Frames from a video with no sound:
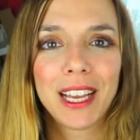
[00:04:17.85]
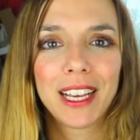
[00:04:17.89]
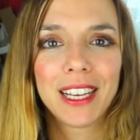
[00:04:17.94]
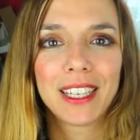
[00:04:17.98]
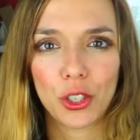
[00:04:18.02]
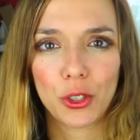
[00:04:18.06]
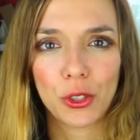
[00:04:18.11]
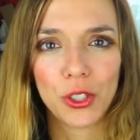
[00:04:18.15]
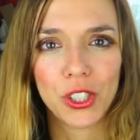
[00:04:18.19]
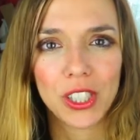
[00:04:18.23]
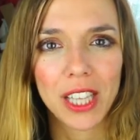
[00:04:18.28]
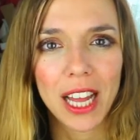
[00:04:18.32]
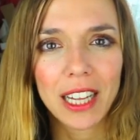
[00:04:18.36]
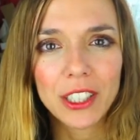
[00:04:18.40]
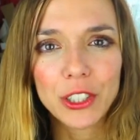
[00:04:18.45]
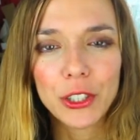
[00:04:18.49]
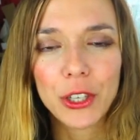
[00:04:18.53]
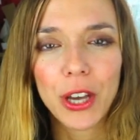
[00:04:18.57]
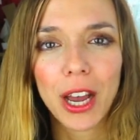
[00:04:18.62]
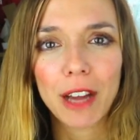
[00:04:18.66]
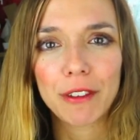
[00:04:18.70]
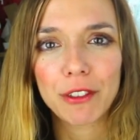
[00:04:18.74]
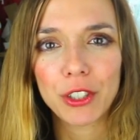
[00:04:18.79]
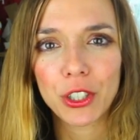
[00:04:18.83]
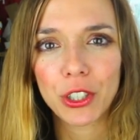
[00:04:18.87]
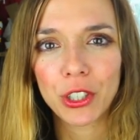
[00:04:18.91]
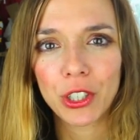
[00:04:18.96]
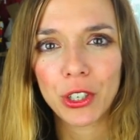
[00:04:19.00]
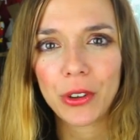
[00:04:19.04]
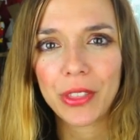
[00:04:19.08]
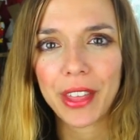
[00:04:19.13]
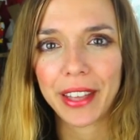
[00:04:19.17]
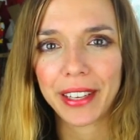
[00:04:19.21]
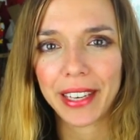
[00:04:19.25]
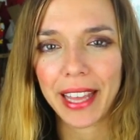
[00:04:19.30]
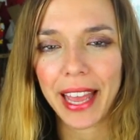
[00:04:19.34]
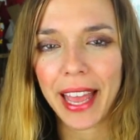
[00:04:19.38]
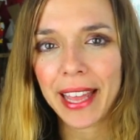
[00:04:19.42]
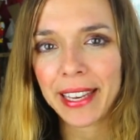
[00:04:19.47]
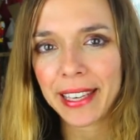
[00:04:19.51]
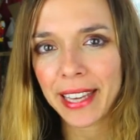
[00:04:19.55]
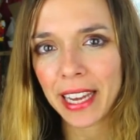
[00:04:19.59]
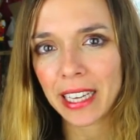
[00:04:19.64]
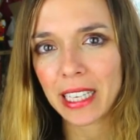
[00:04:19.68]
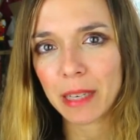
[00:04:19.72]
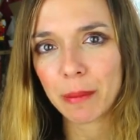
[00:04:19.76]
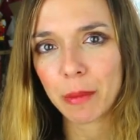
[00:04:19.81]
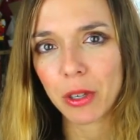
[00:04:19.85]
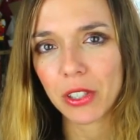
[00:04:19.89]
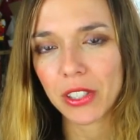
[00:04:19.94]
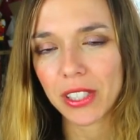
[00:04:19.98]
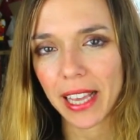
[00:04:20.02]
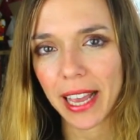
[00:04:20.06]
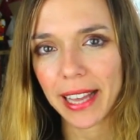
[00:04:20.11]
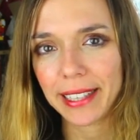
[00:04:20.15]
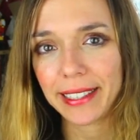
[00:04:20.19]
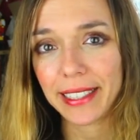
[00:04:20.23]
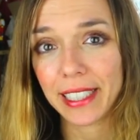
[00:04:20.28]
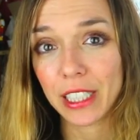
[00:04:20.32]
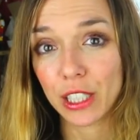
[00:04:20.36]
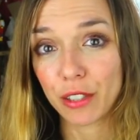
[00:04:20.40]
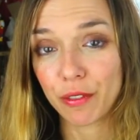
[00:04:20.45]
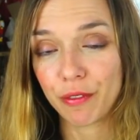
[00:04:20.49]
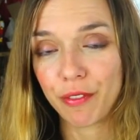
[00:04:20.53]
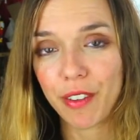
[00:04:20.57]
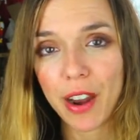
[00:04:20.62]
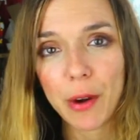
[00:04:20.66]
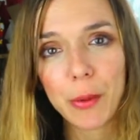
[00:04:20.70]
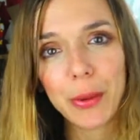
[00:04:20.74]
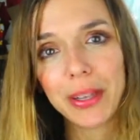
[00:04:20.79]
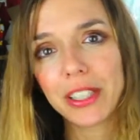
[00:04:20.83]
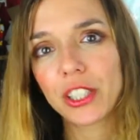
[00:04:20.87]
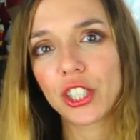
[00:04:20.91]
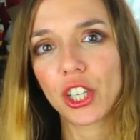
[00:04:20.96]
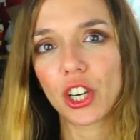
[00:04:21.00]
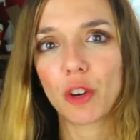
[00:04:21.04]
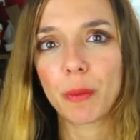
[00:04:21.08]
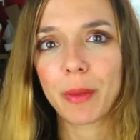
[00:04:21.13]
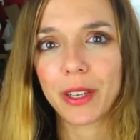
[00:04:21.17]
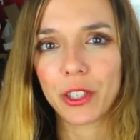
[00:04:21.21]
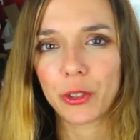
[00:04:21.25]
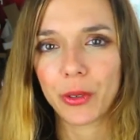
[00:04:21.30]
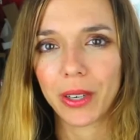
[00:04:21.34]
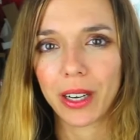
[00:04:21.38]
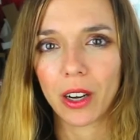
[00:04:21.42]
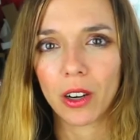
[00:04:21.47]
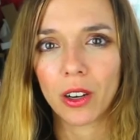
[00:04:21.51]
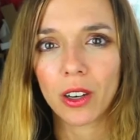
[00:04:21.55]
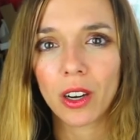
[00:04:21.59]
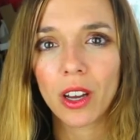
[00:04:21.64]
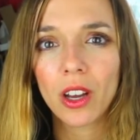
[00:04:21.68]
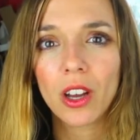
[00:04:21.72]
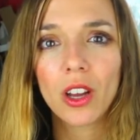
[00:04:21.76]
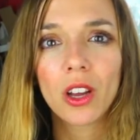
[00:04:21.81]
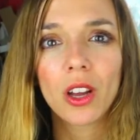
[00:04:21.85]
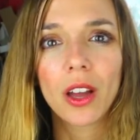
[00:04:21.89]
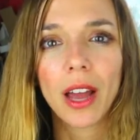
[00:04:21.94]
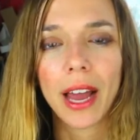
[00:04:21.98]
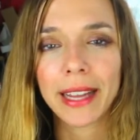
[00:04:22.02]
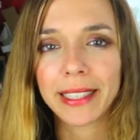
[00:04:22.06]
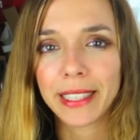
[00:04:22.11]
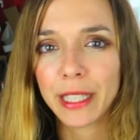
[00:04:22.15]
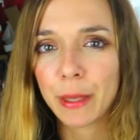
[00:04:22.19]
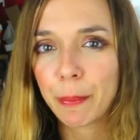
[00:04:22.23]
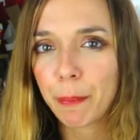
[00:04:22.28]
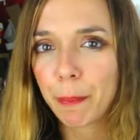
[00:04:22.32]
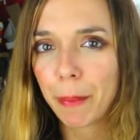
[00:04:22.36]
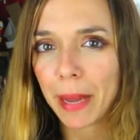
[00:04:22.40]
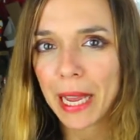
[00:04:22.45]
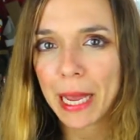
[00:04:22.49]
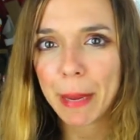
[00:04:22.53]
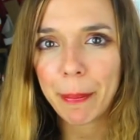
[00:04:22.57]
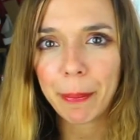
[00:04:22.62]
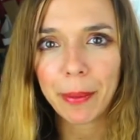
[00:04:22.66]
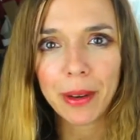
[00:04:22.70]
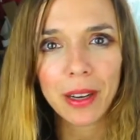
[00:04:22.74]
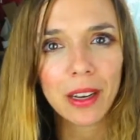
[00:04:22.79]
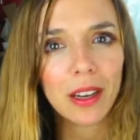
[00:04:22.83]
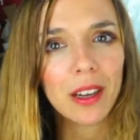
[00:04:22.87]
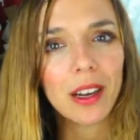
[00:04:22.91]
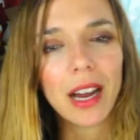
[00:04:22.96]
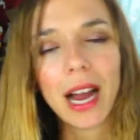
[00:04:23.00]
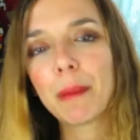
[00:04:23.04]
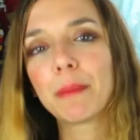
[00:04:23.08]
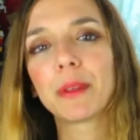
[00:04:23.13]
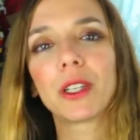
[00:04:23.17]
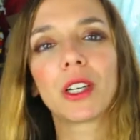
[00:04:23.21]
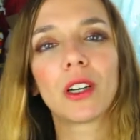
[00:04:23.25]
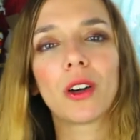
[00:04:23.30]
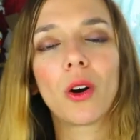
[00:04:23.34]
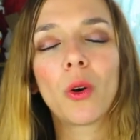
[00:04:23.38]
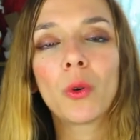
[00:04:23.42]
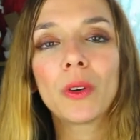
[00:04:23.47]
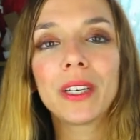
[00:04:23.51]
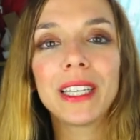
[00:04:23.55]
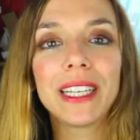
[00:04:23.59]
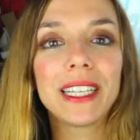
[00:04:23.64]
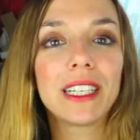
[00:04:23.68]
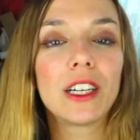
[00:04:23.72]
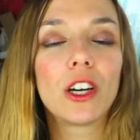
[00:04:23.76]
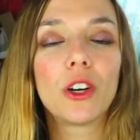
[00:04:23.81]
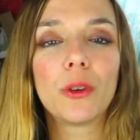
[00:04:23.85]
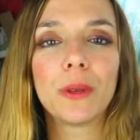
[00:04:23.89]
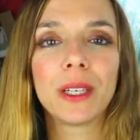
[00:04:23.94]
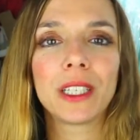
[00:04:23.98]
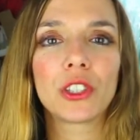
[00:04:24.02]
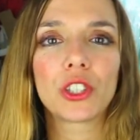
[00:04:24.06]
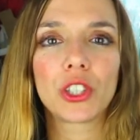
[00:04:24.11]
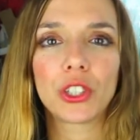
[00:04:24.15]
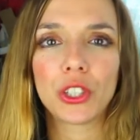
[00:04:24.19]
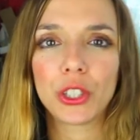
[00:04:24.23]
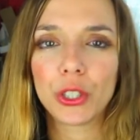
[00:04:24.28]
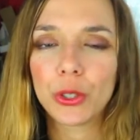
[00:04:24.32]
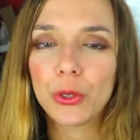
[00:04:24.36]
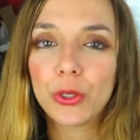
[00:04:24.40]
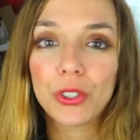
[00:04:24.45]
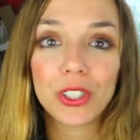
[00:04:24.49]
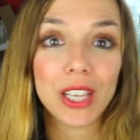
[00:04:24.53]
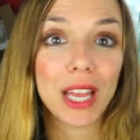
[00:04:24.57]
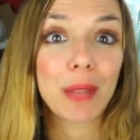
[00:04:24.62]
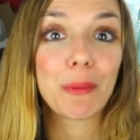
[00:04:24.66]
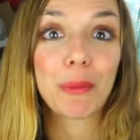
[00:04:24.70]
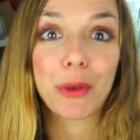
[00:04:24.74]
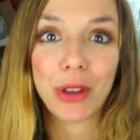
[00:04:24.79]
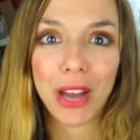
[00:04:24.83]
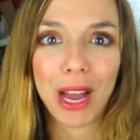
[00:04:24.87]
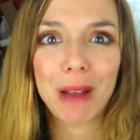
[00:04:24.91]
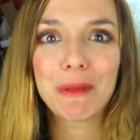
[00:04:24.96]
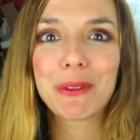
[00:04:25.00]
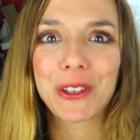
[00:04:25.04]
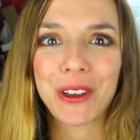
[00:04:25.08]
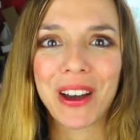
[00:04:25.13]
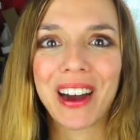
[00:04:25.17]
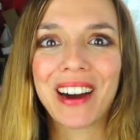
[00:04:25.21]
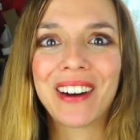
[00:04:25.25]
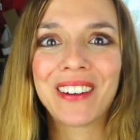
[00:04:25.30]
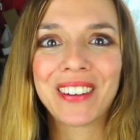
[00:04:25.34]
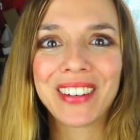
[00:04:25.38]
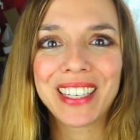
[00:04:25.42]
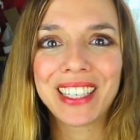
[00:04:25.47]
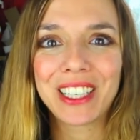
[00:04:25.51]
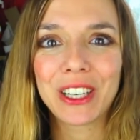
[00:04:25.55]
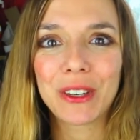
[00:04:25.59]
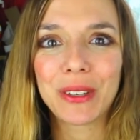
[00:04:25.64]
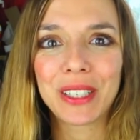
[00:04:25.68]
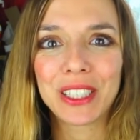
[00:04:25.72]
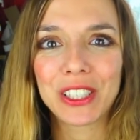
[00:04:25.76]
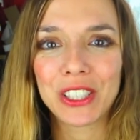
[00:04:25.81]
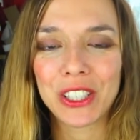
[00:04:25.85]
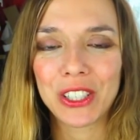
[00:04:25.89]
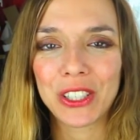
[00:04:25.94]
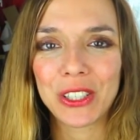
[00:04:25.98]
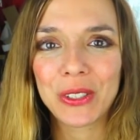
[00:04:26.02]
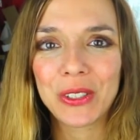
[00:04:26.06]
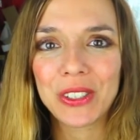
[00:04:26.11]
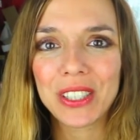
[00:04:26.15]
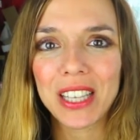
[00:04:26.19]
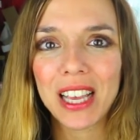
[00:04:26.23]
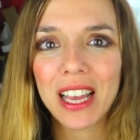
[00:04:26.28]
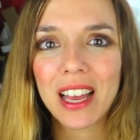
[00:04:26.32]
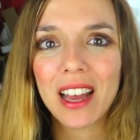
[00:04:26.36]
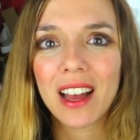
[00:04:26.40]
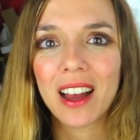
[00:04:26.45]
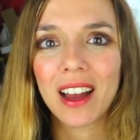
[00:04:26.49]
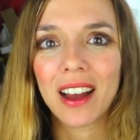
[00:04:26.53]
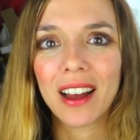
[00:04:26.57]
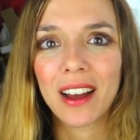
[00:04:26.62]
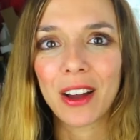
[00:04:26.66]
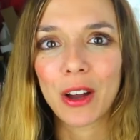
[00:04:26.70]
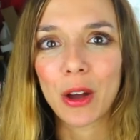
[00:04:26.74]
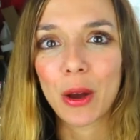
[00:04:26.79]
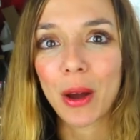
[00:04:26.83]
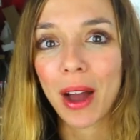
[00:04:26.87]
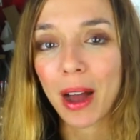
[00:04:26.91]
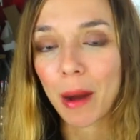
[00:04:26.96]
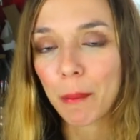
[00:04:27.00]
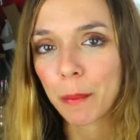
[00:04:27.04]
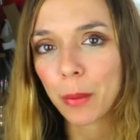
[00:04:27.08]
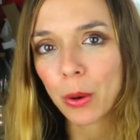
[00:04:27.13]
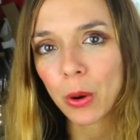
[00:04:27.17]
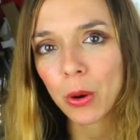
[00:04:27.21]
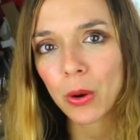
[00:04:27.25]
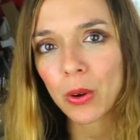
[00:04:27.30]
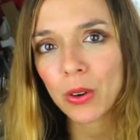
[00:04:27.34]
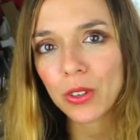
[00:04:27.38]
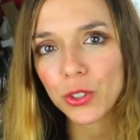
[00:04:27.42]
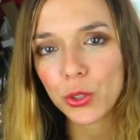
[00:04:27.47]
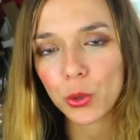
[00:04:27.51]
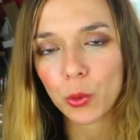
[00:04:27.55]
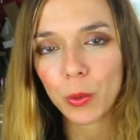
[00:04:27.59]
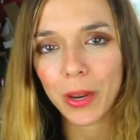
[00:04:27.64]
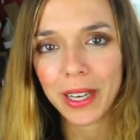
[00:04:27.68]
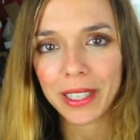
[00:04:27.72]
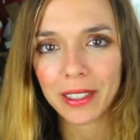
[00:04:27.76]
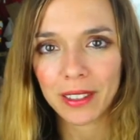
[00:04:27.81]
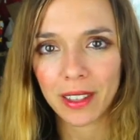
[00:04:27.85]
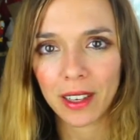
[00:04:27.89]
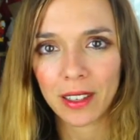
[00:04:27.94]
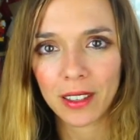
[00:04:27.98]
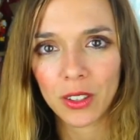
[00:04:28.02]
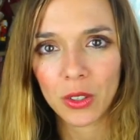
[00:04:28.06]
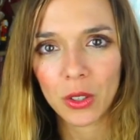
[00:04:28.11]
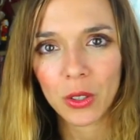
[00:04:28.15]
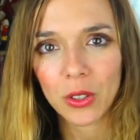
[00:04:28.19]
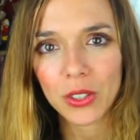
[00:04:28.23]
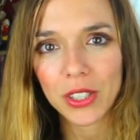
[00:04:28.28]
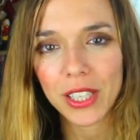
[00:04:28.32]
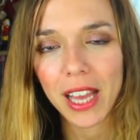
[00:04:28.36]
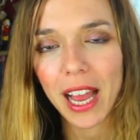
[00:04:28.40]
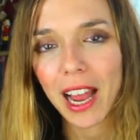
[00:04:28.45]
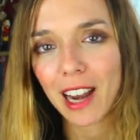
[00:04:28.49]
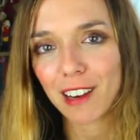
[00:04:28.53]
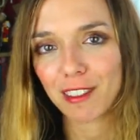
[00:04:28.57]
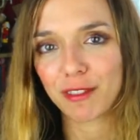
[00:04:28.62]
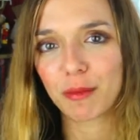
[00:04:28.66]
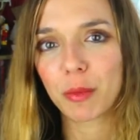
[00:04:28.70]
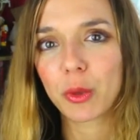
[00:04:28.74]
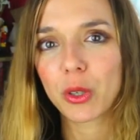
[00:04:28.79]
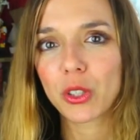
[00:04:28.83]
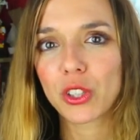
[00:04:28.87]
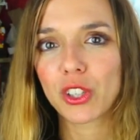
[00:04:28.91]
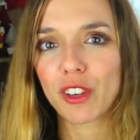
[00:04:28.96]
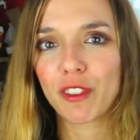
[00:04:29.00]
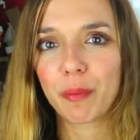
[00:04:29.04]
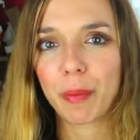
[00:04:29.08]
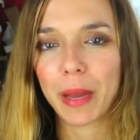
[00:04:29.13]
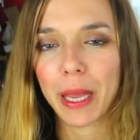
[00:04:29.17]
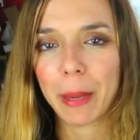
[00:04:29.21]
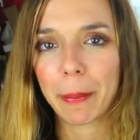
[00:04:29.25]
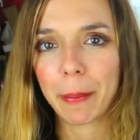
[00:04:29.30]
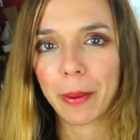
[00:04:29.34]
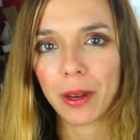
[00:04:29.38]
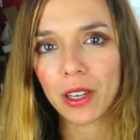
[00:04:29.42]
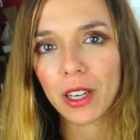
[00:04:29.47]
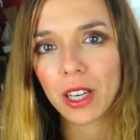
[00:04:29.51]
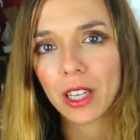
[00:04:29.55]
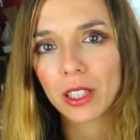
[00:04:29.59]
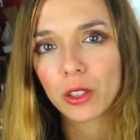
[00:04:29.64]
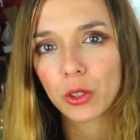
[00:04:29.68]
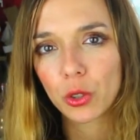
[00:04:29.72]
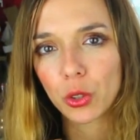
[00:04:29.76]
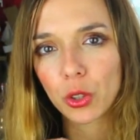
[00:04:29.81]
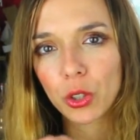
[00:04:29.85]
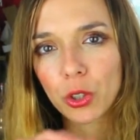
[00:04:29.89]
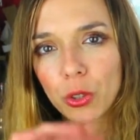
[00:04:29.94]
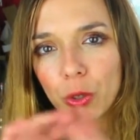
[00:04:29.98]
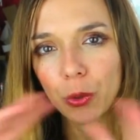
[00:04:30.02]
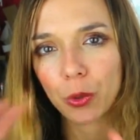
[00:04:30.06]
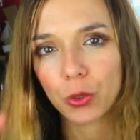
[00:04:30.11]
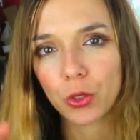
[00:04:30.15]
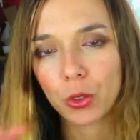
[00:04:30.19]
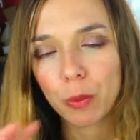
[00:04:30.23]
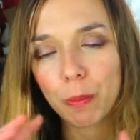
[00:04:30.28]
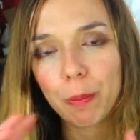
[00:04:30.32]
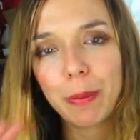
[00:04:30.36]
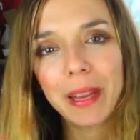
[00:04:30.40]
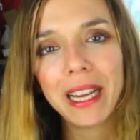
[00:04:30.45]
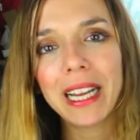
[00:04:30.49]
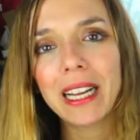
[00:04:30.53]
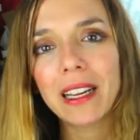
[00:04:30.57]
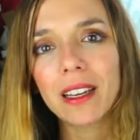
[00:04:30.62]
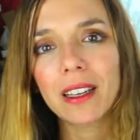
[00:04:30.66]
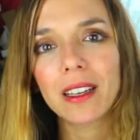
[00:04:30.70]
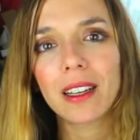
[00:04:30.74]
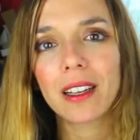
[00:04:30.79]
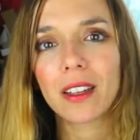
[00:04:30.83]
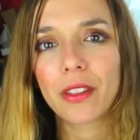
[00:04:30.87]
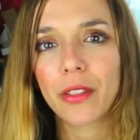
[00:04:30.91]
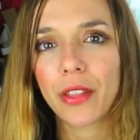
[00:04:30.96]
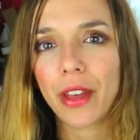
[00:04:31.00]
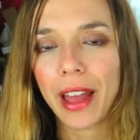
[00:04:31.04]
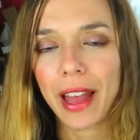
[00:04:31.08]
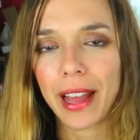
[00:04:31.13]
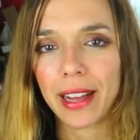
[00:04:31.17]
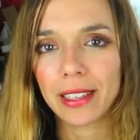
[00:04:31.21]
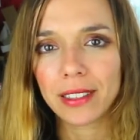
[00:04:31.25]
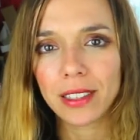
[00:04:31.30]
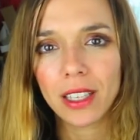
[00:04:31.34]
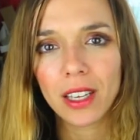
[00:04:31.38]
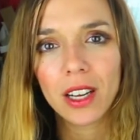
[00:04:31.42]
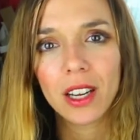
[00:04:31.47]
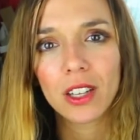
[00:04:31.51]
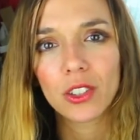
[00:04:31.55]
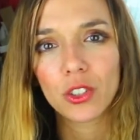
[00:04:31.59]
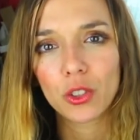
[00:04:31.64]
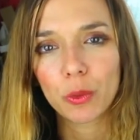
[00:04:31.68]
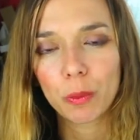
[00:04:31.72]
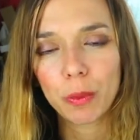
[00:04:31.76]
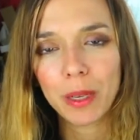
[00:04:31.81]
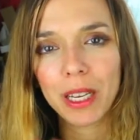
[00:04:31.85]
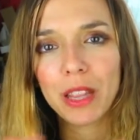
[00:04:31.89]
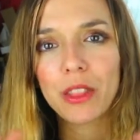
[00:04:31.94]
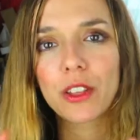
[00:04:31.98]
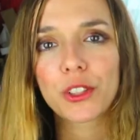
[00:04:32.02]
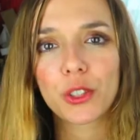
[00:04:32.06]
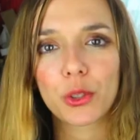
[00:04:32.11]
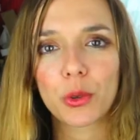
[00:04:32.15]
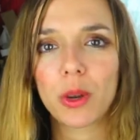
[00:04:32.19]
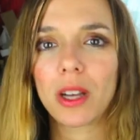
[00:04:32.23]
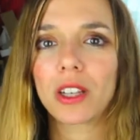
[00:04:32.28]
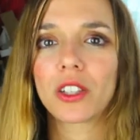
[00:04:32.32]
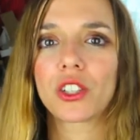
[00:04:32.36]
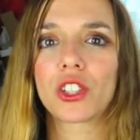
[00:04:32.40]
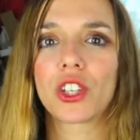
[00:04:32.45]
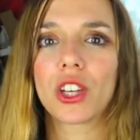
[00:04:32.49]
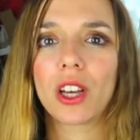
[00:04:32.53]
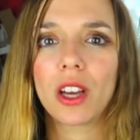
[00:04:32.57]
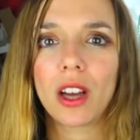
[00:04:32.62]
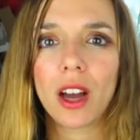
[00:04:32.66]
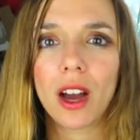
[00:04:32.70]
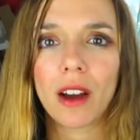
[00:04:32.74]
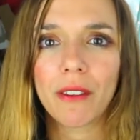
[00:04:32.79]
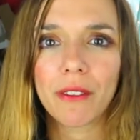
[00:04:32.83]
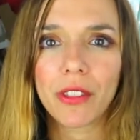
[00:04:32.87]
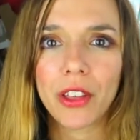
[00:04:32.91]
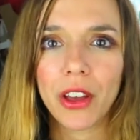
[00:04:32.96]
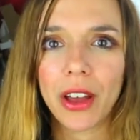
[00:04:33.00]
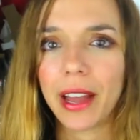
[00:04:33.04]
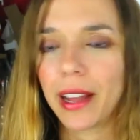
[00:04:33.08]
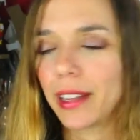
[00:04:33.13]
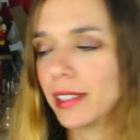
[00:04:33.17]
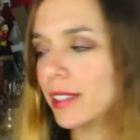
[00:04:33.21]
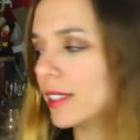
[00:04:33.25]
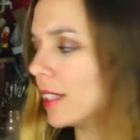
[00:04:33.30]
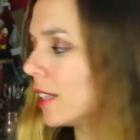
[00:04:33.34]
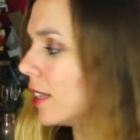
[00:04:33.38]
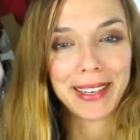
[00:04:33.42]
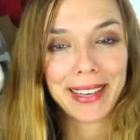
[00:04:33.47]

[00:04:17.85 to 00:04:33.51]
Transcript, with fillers: So to start, you have to know that any animal's head is very geometrical, and in paper I'm only going to use, and perhaps you are only going to use, uh, balls, rectangles, half balls of paper to, to build the head, to build the structure of the head.